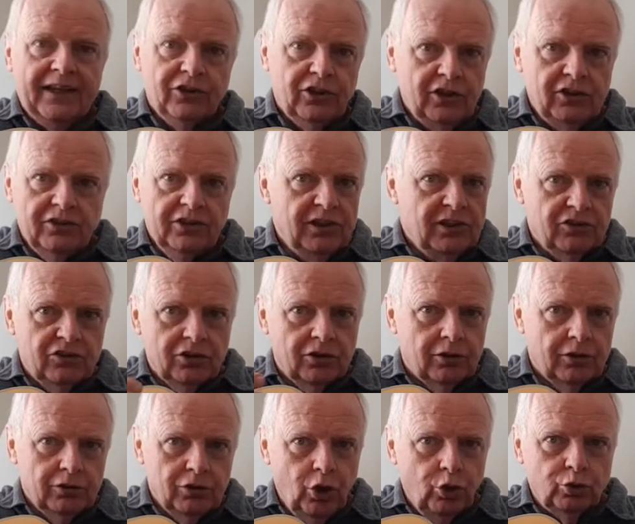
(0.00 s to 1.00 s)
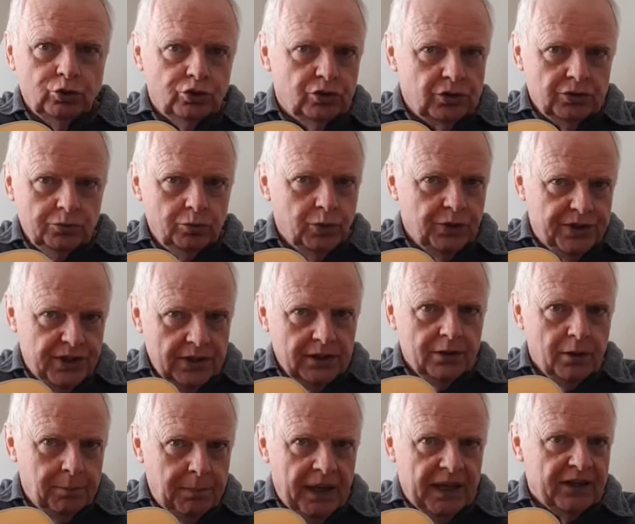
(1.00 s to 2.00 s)
these are notes within the
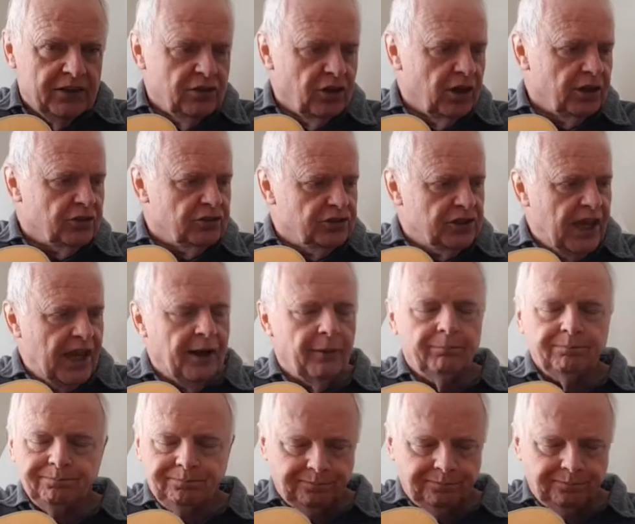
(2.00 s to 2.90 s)
pentatonic scale.